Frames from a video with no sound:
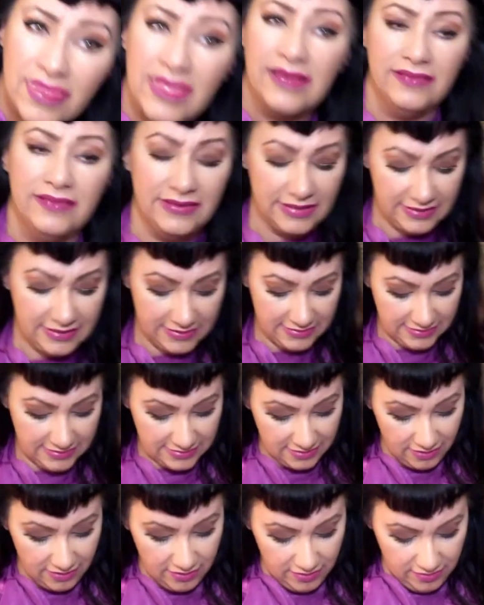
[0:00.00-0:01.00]
Things
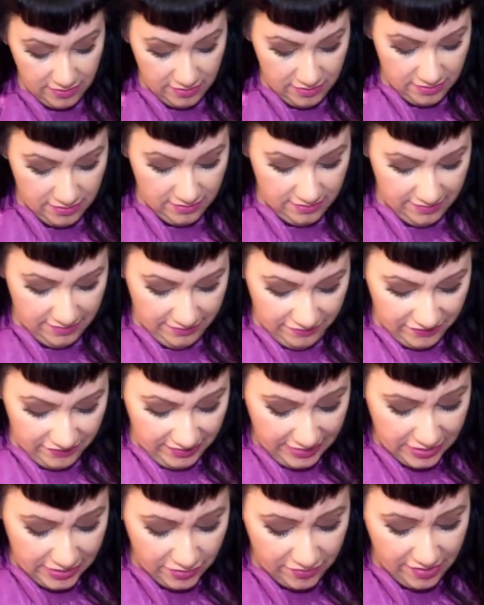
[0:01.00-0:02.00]
are, I feel
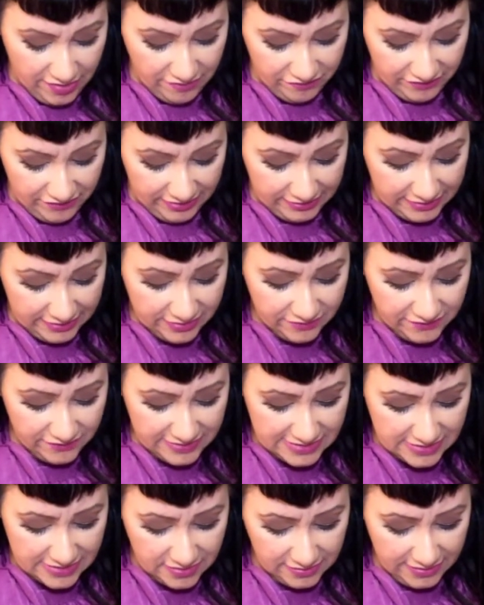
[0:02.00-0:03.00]
like you're not feeling
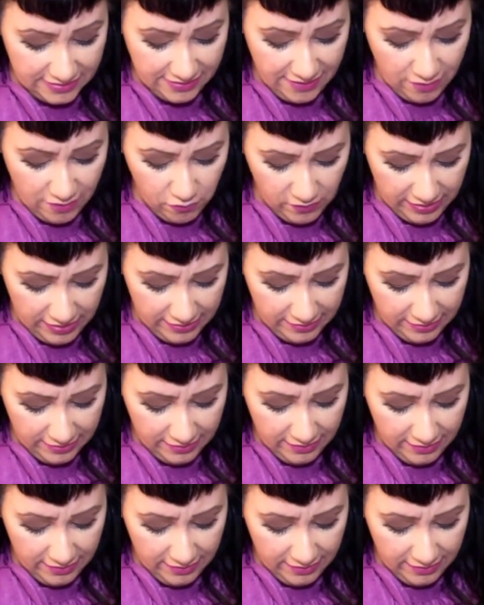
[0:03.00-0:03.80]
physically that well.